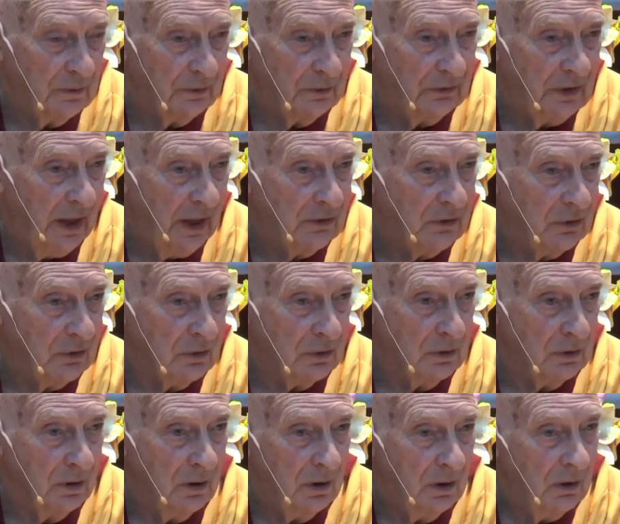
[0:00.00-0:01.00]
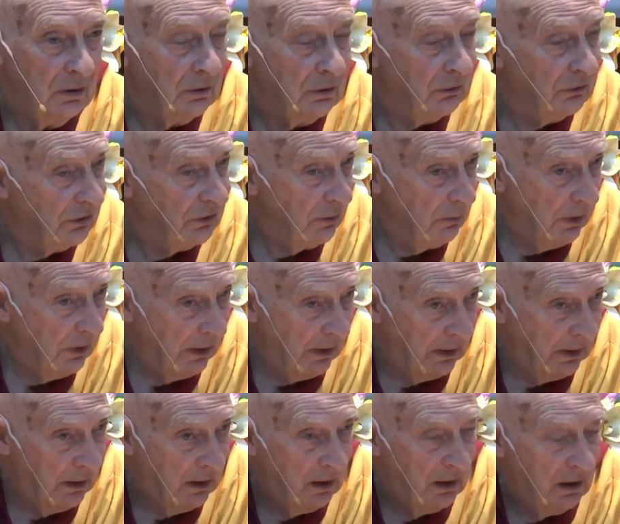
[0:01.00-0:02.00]
statue. So
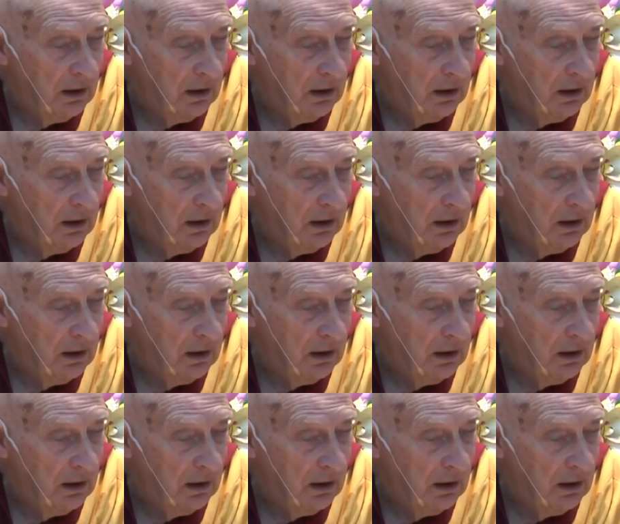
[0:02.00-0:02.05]
similarly,